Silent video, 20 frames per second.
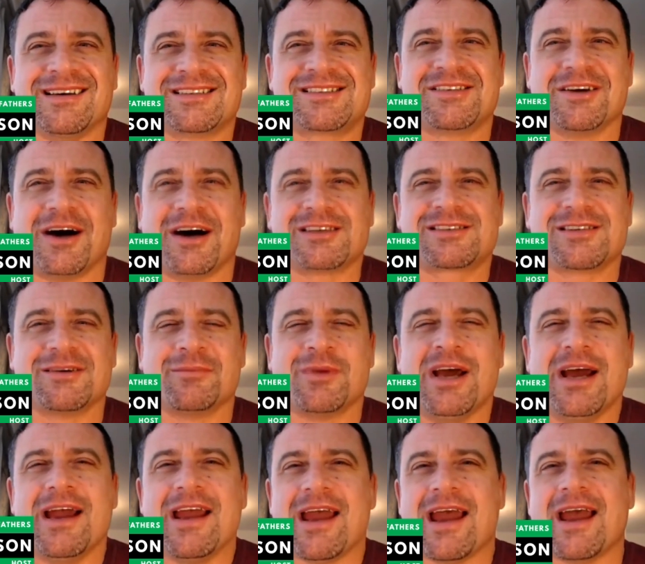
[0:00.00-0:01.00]
it's awesome.
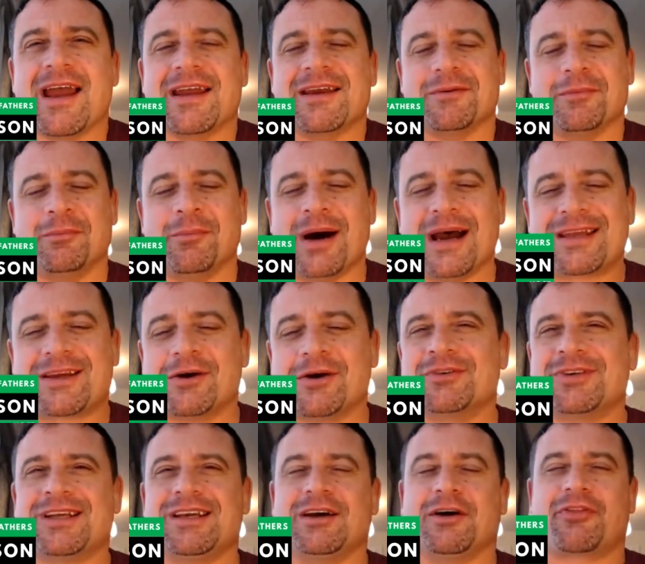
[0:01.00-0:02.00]
Hey, Mike
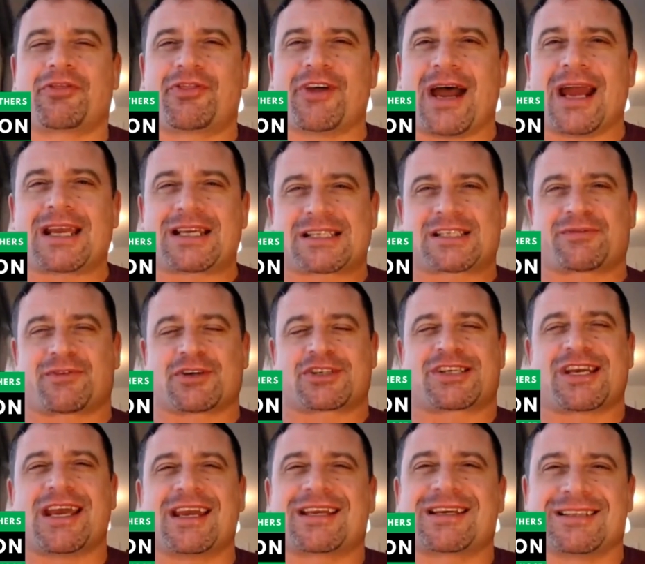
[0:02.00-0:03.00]
O'Neill, thanks for
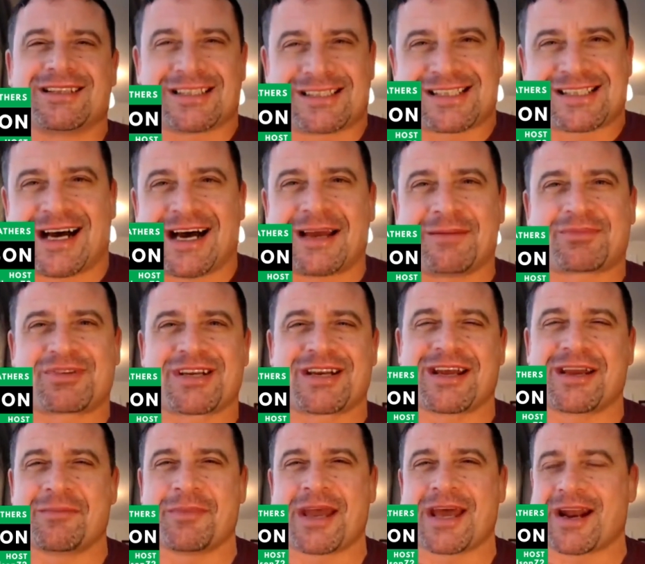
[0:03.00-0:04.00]
taking the time
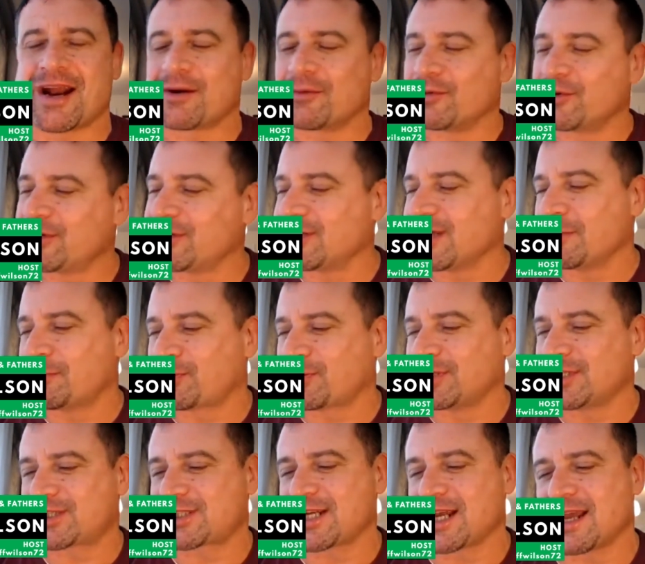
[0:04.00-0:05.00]
today, man. I really
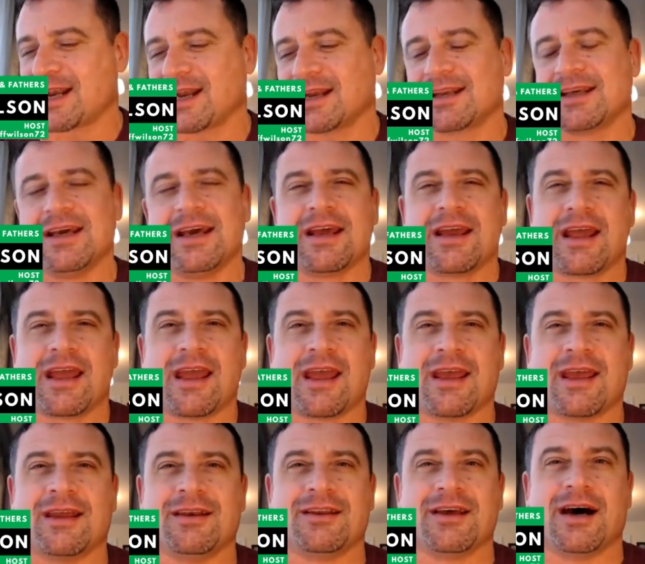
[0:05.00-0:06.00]
appreciate it.
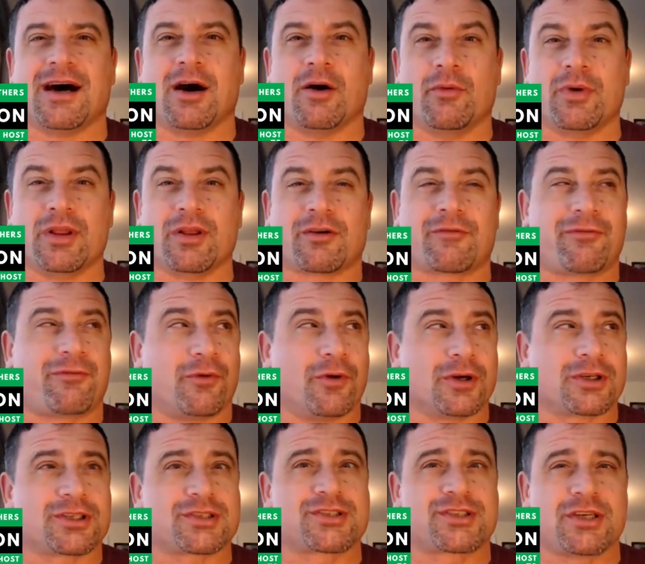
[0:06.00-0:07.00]
And we look
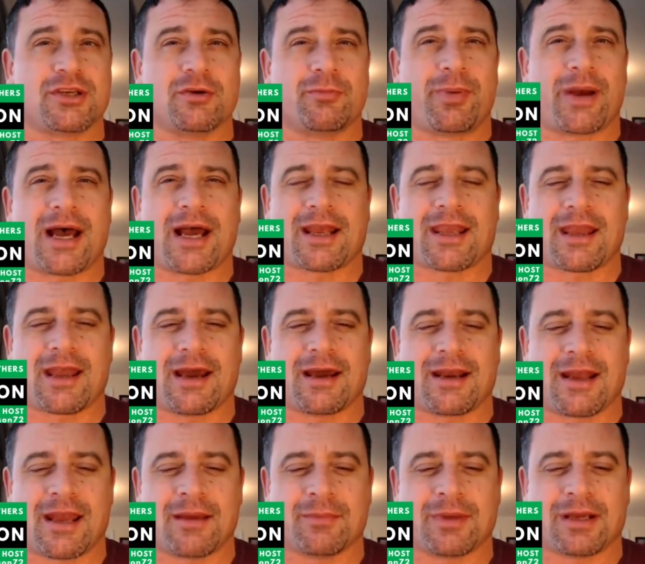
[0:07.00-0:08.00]
forward to see you back
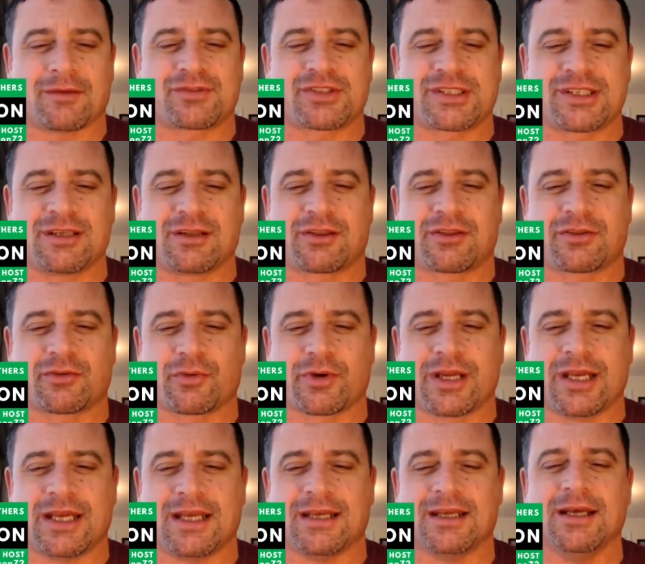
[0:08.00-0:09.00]
at MFC
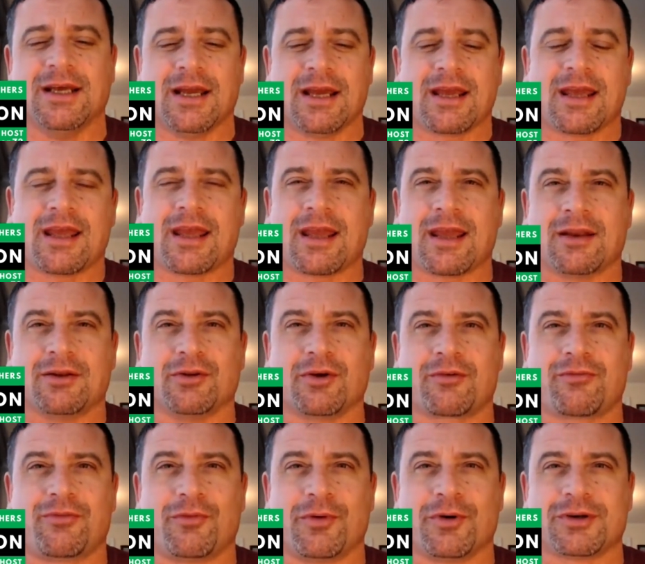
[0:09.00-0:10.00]
3 and look
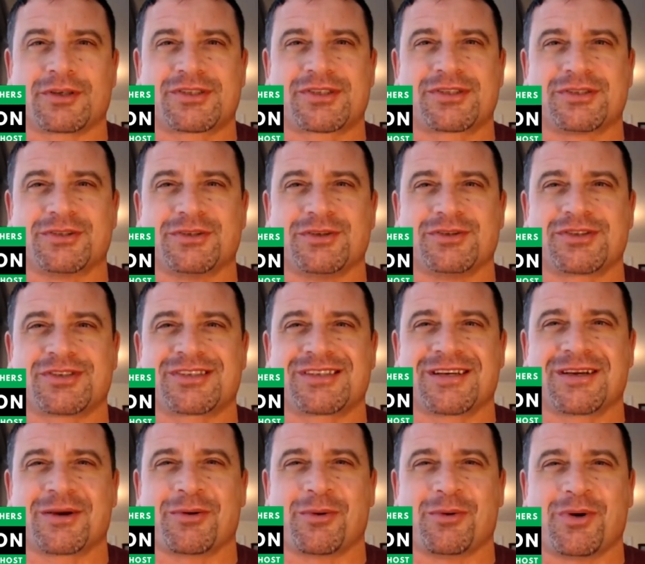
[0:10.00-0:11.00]
forward to
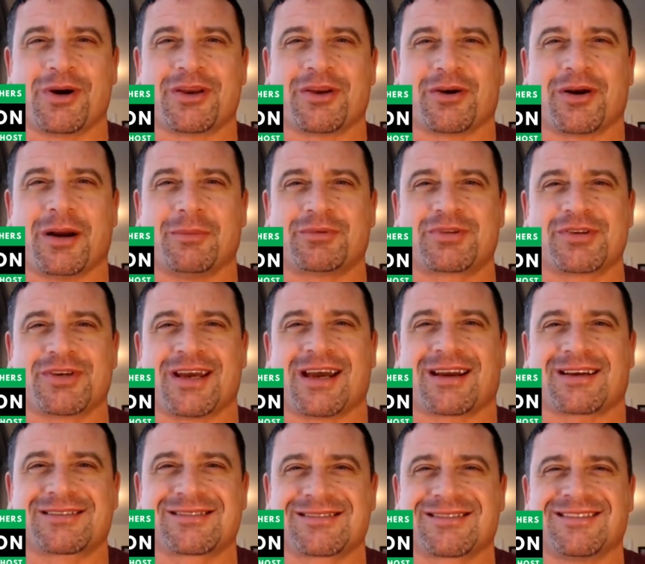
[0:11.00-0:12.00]
seeing what you're up to
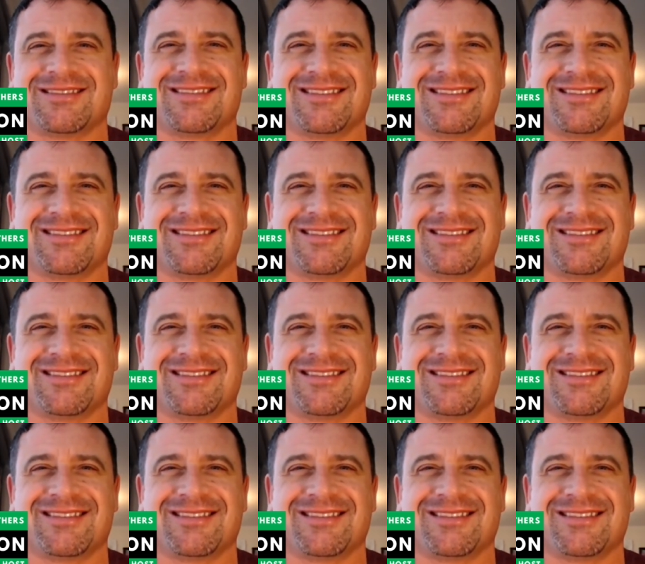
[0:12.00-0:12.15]
next.